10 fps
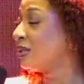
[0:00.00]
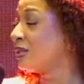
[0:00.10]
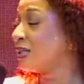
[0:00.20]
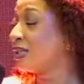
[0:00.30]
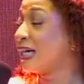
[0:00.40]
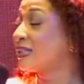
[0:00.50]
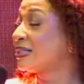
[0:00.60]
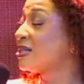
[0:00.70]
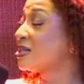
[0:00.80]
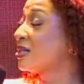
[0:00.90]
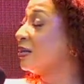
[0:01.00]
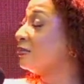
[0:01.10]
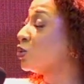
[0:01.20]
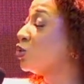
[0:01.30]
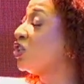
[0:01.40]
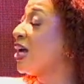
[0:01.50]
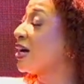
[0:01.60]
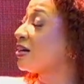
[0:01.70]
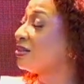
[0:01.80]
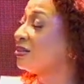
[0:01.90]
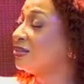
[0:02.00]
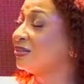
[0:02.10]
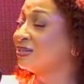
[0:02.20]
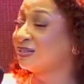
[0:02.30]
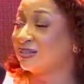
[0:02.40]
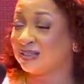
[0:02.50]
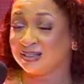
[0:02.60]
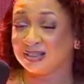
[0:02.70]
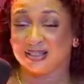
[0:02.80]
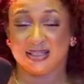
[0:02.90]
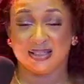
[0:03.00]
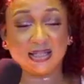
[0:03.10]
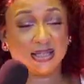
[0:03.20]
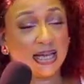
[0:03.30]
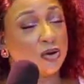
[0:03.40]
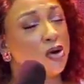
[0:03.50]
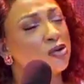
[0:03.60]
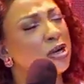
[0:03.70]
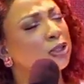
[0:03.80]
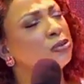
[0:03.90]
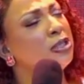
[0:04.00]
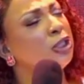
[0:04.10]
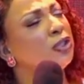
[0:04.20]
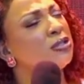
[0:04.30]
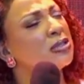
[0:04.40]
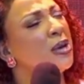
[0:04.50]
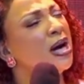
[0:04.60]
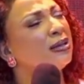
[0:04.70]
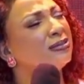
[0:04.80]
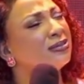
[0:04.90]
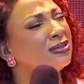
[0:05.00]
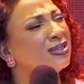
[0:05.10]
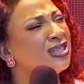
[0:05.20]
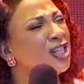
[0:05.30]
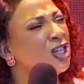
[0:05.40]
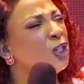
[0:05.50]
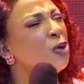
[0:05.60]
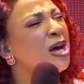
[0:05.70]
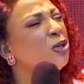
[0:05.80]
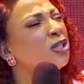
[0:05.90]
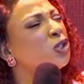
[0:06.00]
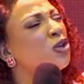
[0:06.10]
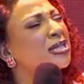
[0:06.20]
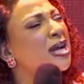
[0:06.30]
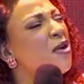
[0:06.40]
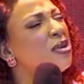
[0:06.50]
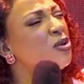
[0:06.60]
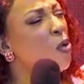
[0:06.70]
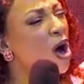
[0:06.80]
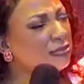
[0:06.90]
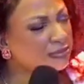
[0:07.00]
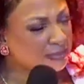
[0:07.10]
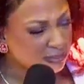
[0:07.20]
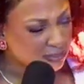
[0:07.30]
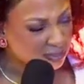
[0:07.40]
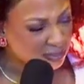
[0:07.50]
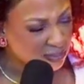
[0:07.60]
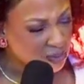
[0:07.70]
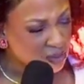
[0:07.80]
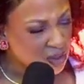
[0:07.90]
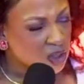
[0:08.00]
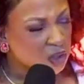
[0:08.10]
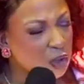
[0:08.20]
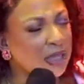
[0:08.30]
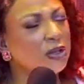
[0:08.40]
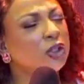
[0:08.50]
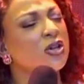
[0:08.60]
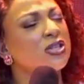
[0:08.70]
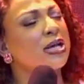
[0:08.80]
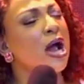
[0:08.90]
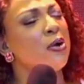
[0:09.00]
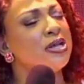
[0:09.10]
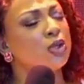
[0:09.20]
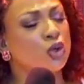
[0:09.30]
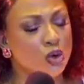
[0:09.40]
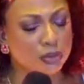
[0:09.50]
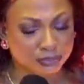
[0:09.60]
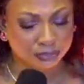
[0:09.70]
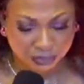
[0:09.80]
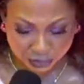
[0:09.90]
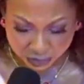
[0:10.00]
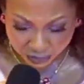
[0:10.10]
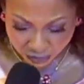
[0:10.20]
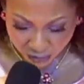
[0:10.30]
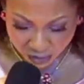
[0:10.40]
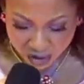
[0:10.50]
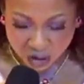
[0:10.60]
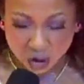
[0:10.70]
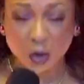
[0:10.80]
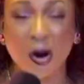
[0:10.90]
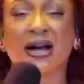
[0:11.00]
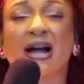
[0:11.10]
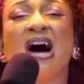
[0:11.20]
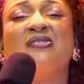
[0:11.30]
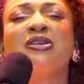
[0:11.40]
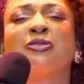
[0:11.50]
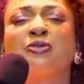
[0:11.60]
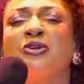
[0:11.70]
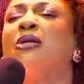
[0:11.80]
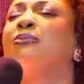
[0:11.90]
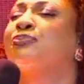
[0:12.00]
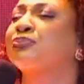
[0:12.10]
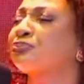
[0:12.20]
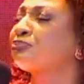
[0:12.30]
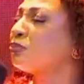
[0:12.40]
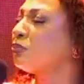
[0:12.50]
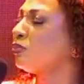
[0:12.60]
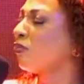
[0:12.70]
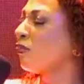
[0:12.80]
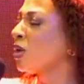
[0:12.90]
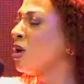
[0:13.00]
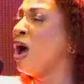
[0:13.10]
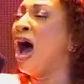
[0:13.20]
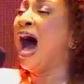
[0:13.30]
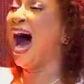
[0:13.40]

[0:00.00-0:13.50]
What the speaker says: their system to check, they said, congratulations, ma. You are not just carrying one. You are not just carrying two. You are carrying three. I